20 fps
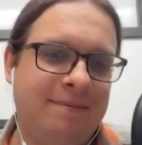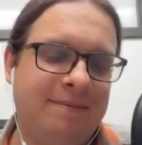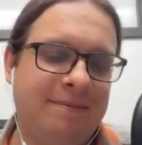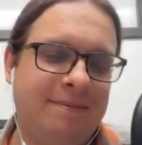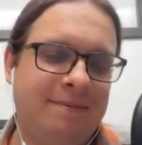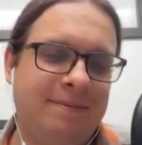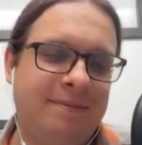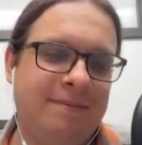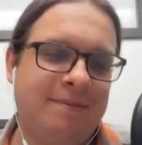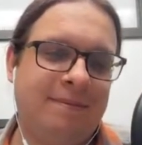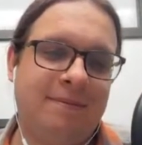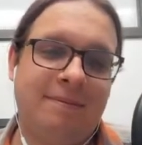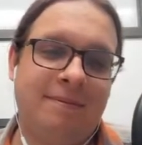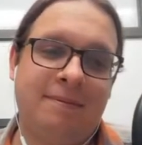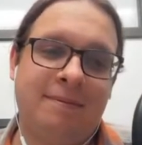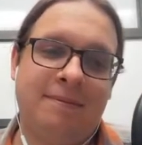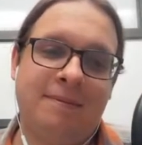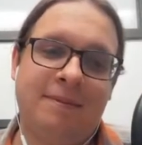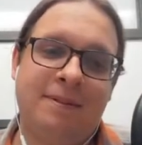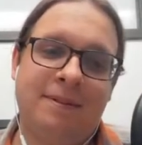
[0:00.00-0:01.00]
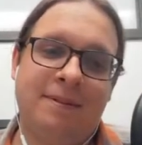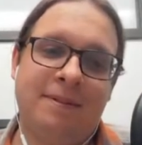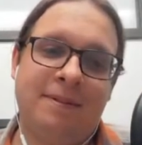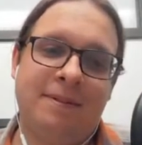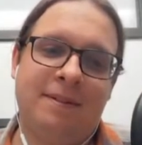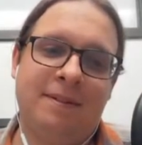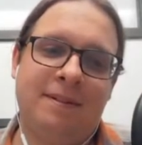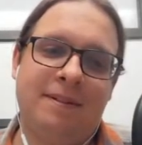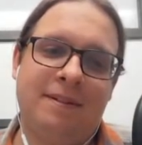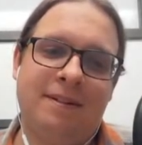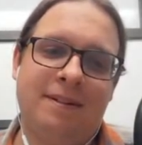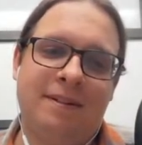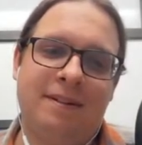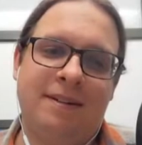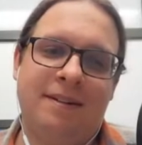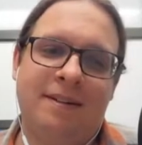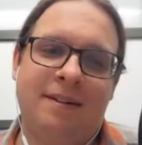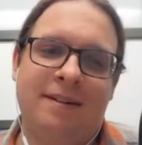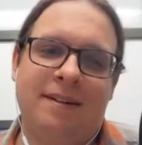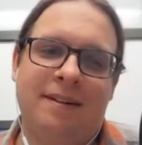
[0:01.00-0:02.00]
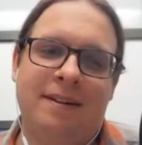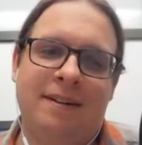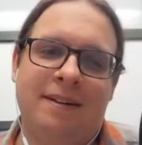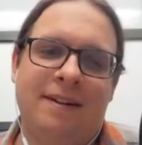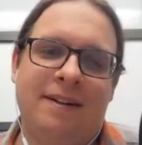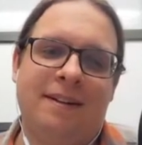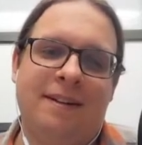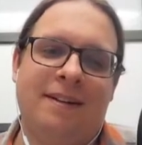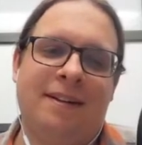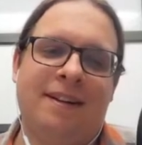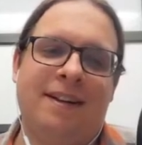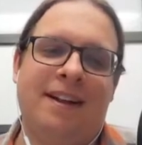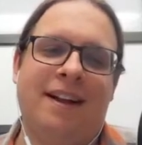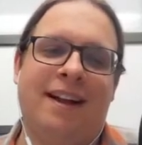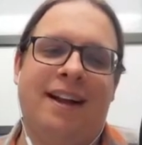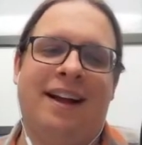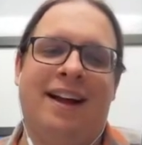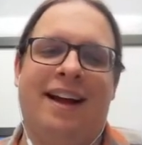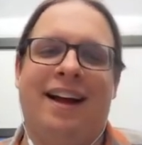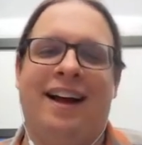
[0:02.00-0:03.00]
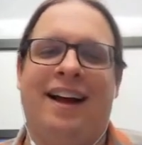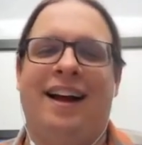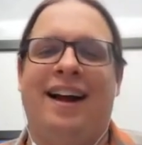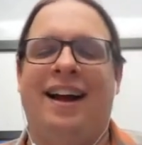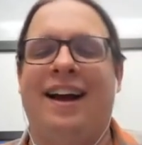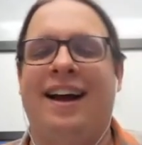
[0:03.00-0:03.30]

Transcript: This person isn't speaking.